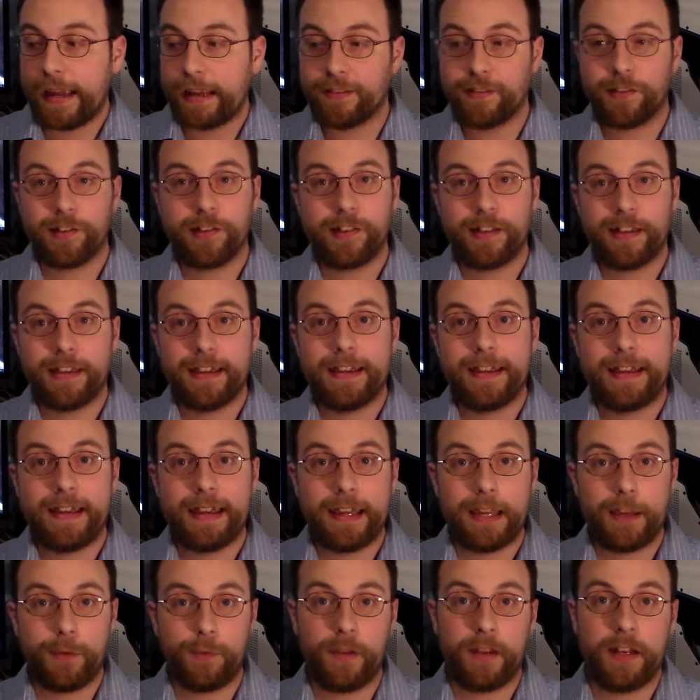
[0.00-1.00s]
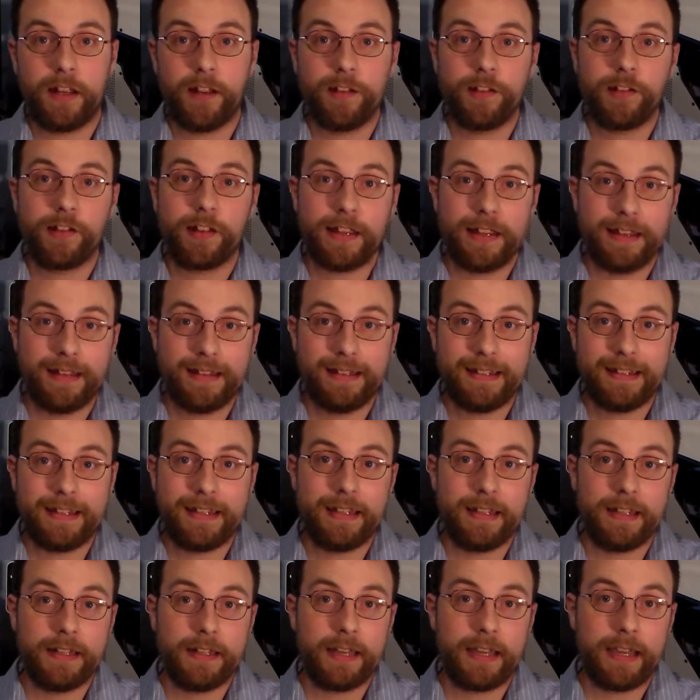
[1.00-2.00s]
and see if it is
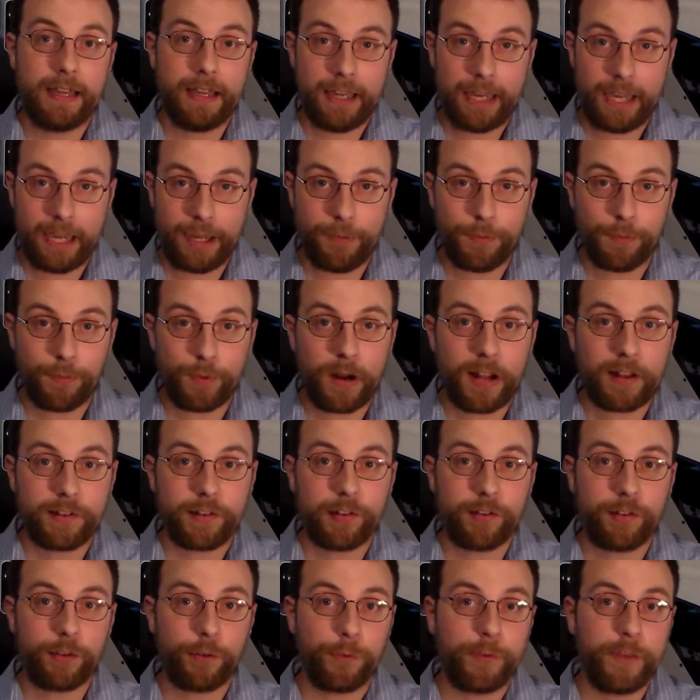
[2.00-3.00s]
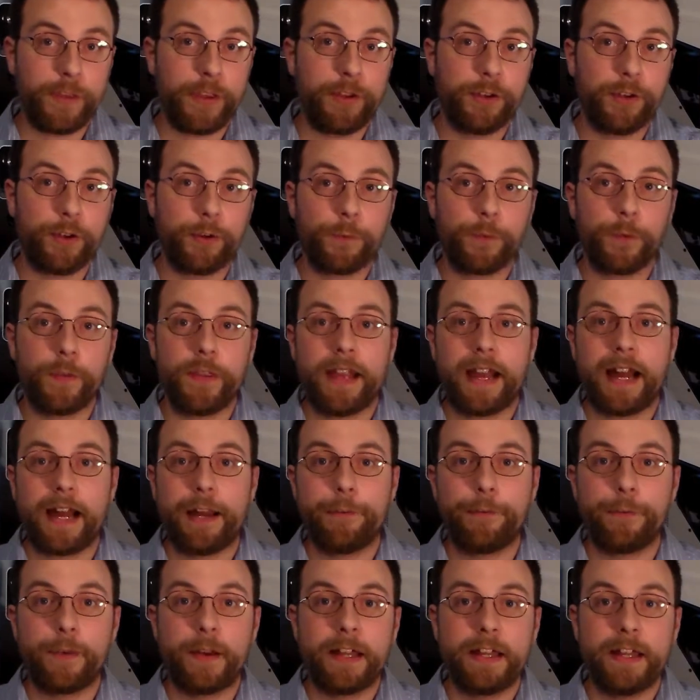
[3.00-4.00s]
indeed a processor failure for the
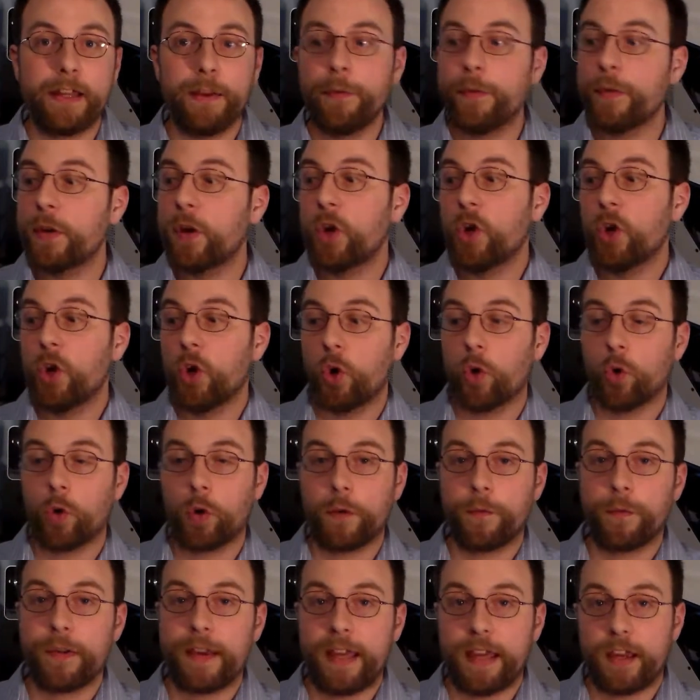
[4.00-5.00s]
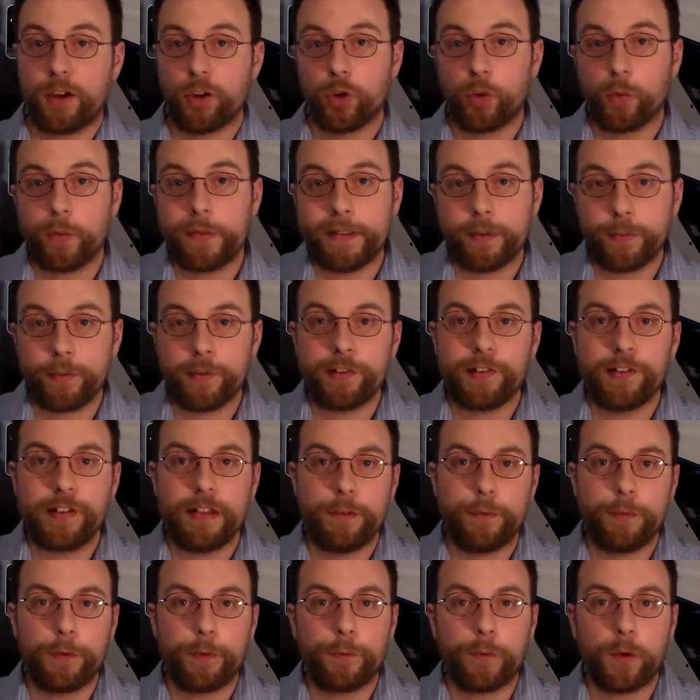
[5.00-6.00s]
i5 or if I actually
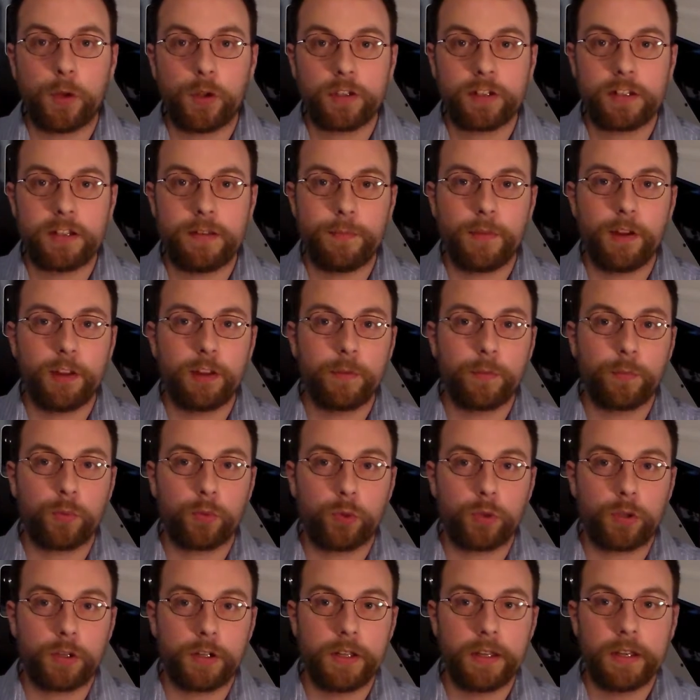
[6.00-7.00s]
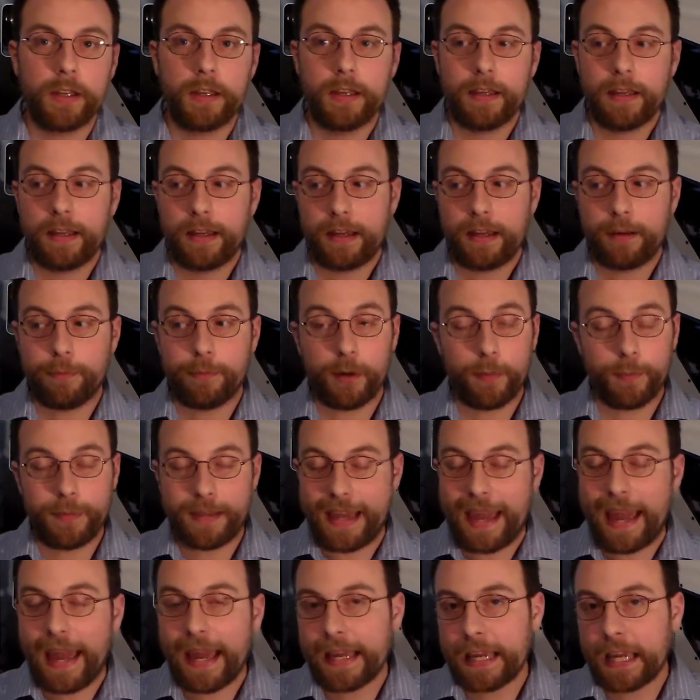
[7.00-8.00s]
received a faulty motherboard. I'm going to
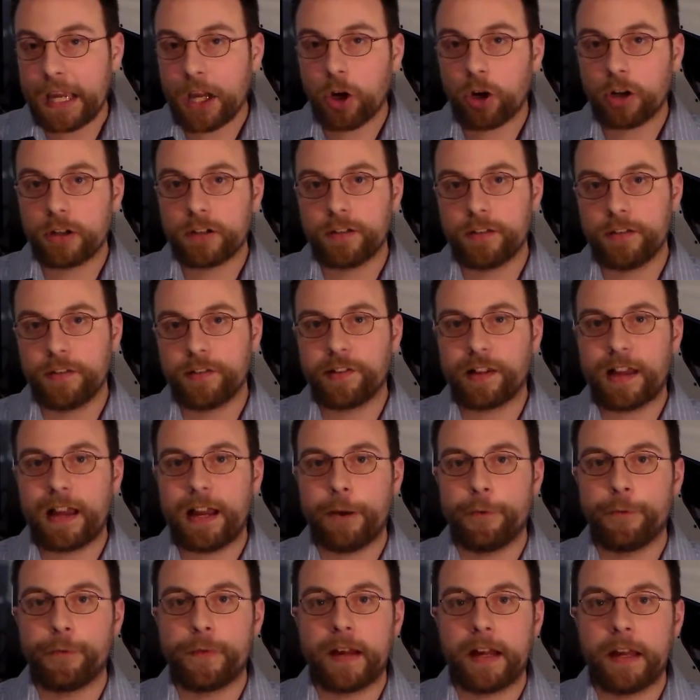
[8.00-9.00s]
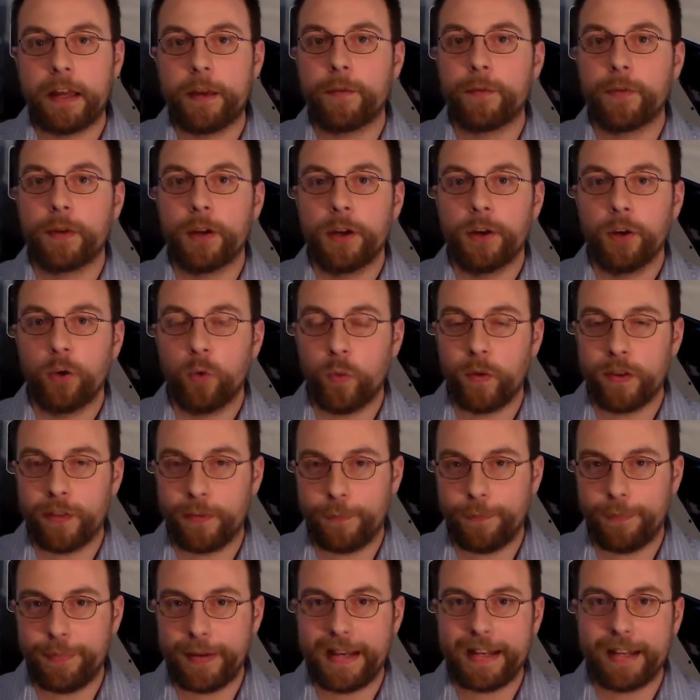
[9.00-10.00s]
be hanging on to this i5
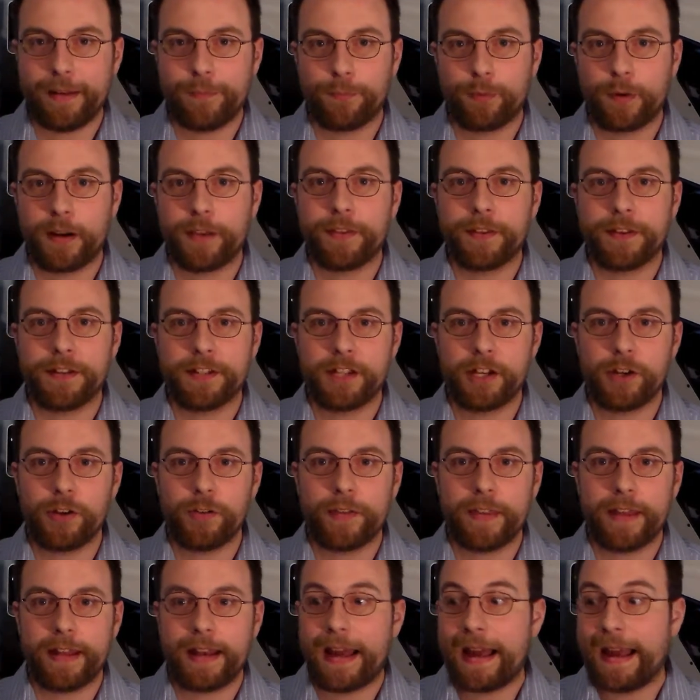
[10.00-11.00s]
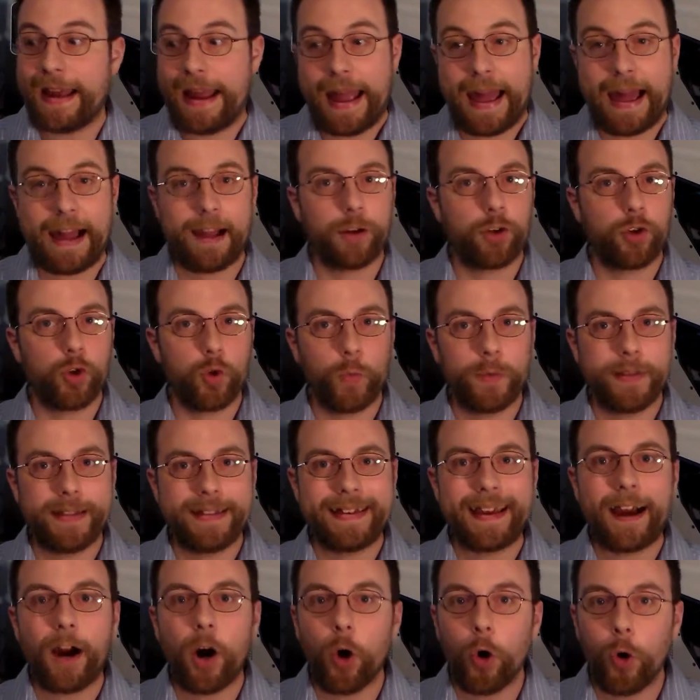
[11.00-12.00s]
with bated breath until then. I
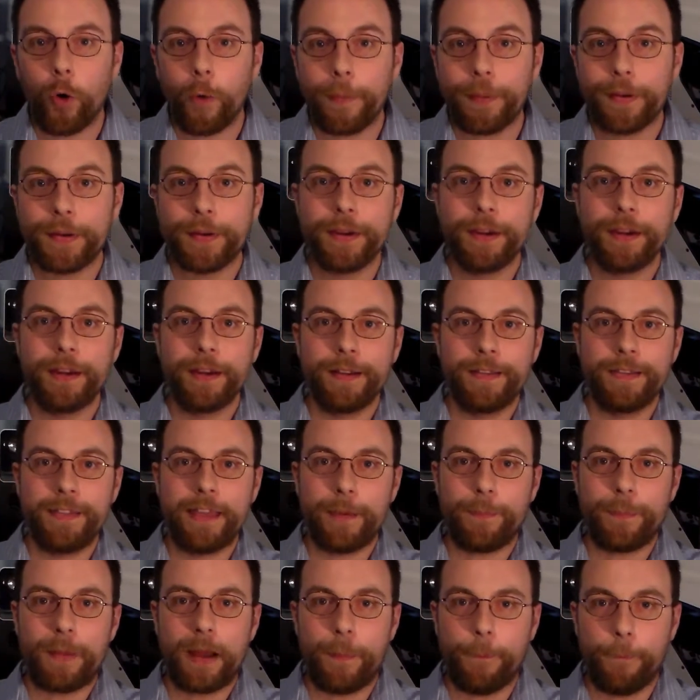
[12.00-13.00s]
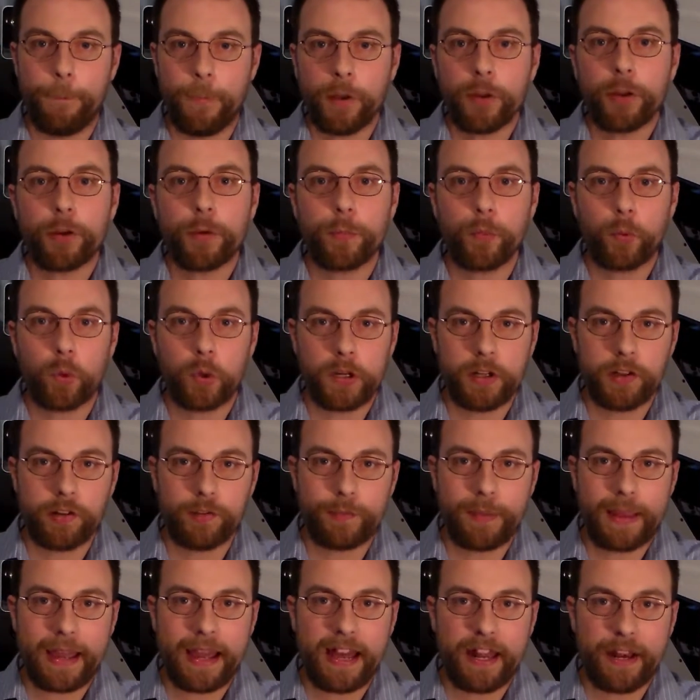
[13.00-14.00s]
actually hope that my motherboard
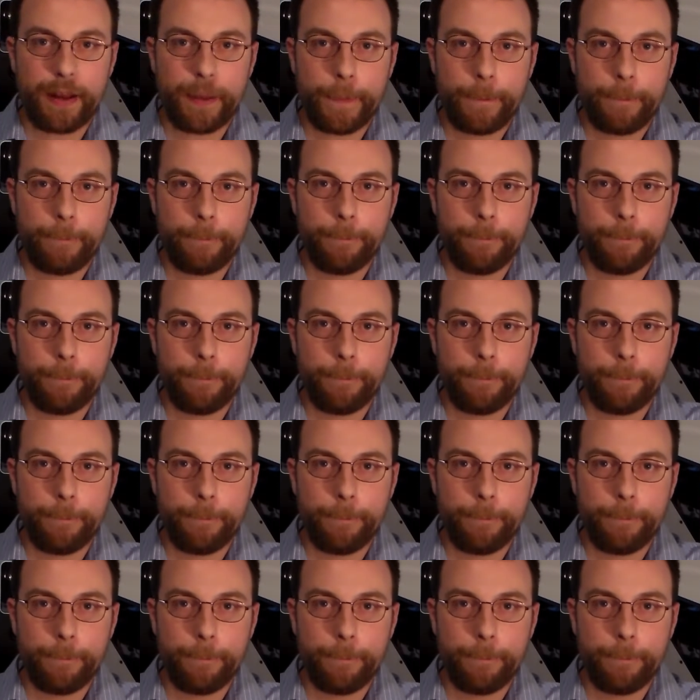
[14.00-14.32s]
is bad,